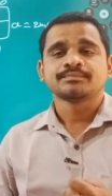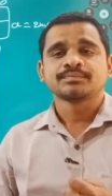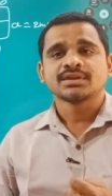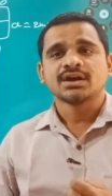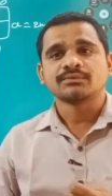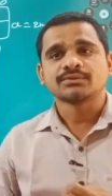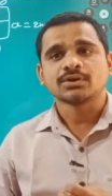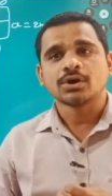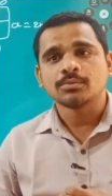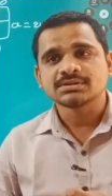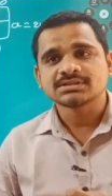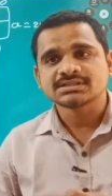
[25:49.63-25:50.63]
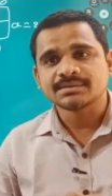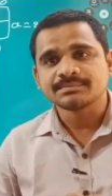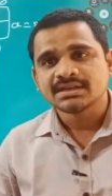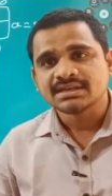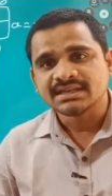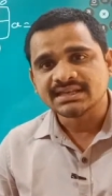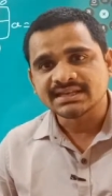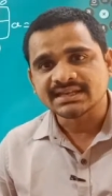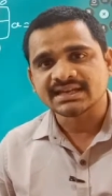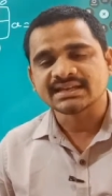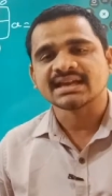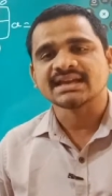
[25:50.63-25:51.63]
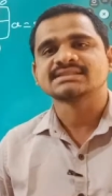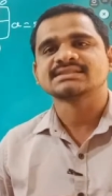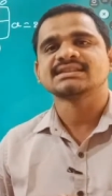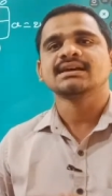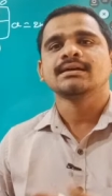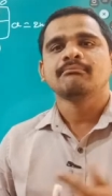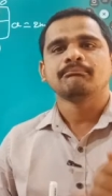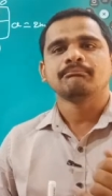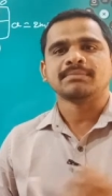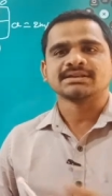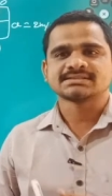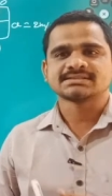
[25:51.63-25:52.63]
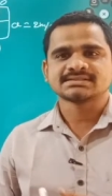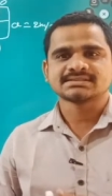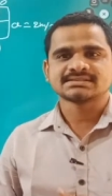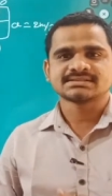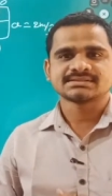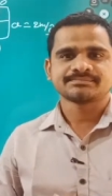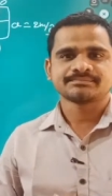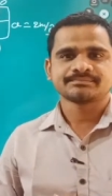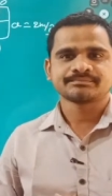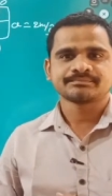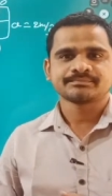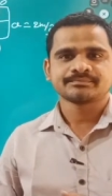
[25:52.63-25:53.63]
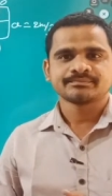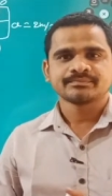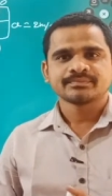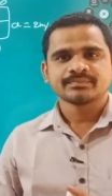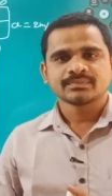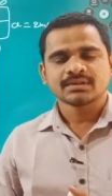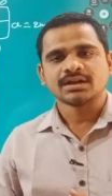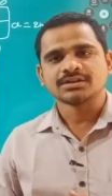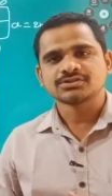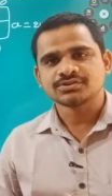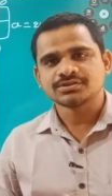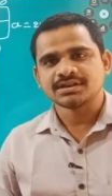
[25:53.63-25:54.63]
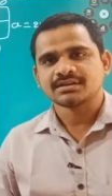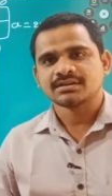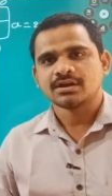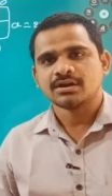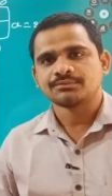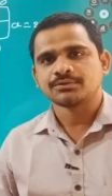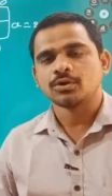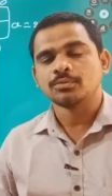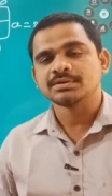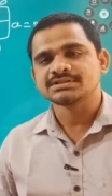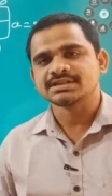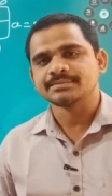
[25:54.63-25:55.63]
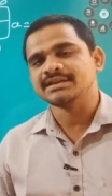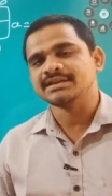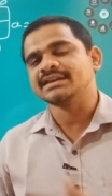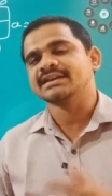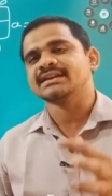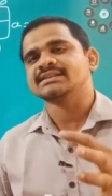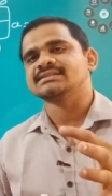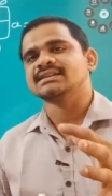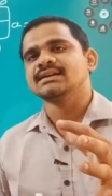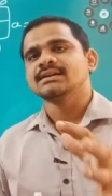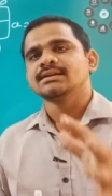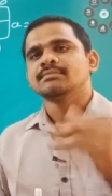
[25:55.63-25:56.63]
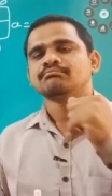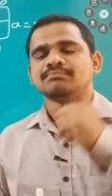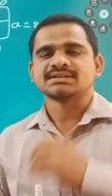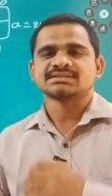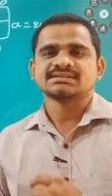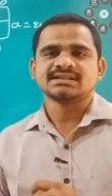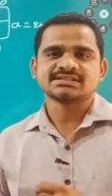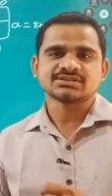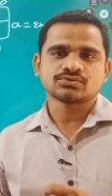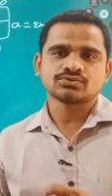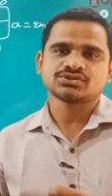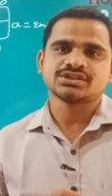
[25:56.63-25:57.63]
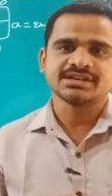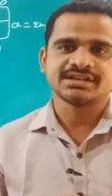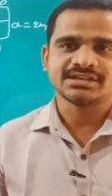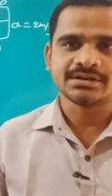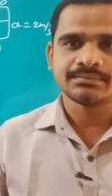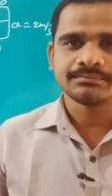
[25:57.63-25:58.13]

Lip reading: After how much time he can catch the bus? Understood here? After how much time he can catch the bus? That's the question here.